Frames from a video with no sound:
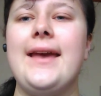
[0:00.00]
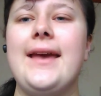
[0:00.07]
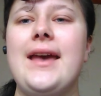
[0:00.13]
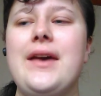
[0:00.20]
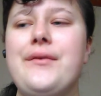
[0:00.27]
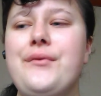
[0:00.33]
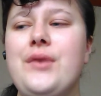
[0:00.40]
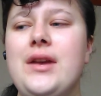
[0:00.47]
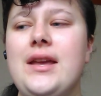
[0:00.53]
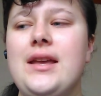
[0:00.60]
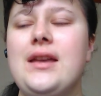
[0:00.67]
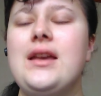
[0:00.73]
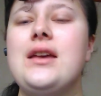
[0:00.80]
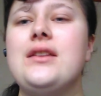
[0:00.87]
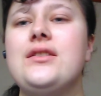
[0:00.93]
can
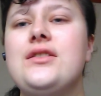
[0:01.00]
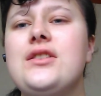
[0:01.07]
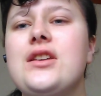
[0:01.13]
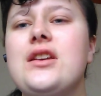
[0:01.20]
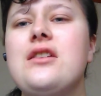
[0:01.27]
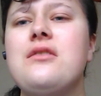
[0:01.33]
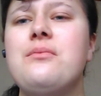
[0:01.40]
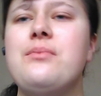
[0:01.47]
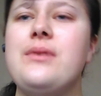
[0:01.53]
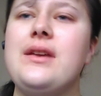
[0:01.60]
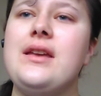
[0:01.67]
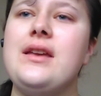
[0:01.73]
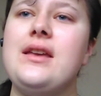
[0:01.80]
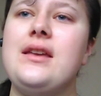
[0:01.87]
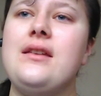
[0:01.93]
we still
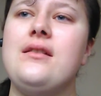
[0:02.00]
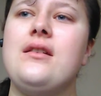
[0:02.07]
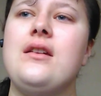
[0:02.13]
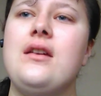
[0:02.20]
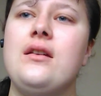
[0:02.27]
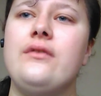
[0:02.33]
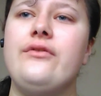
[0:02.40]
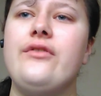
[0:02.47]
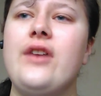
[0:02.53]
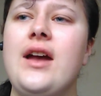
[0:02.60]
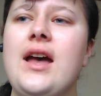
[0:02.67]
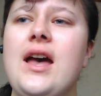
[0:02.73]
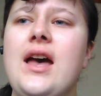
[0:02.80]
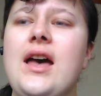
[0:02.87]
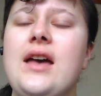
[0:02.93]
be
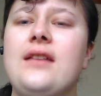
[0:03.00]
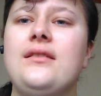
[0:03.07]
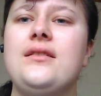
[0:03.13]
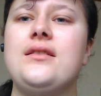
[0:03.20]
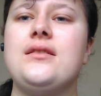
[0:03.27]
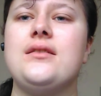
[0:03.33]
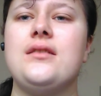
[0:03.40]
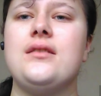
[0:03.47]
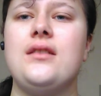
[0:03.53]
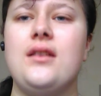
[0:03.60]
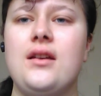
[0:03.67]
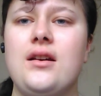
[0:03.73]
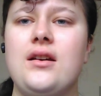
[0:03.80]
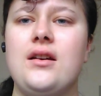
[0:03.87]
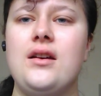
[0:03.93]
friends?
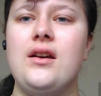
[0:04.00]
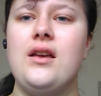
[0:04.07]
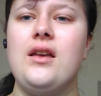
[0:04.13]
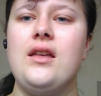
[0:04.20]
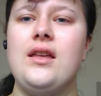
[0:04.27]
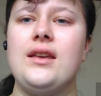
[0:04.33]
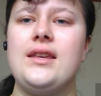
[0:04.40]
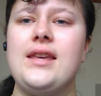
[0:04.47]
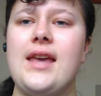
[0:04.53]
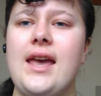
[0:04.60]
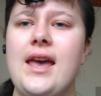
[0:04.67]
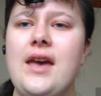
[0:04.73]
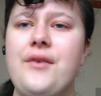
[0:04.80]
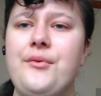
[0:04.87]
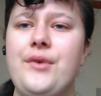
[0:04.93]

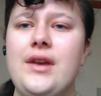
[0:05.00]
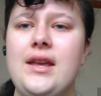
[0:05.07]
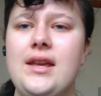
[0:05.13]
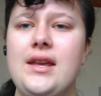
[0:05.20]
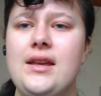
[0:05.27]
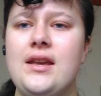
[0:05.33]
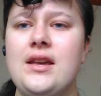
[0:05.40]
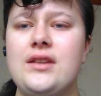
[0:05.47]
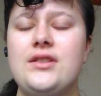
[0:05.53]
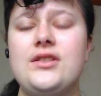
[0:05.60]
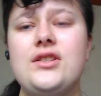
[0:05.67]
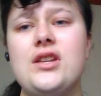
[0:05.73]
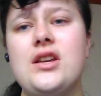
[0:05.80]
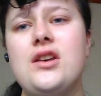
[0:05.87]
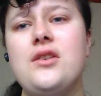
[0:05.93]
Can we
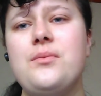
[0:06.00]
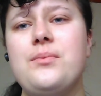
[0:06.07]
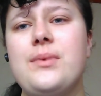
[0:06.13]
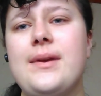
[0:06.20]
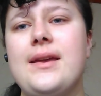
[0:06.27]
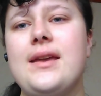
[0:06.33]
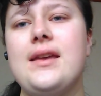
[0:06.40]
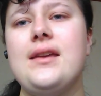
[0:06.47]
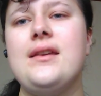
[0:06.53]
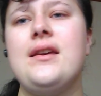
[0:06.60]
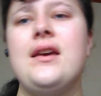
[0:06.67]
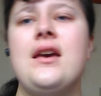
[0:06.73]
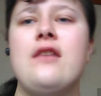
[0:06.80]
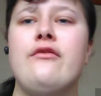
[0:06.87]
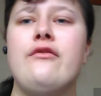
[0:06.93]
still
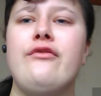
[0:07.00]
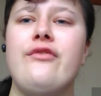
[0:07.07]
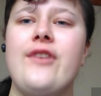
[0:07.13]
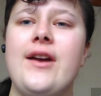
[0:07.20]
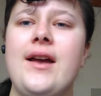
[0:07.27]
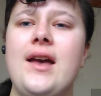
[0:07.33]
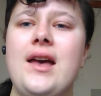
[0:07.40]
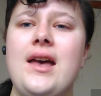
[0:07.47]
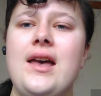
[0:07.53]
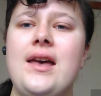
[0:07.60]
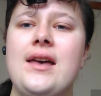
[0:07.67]
be friends?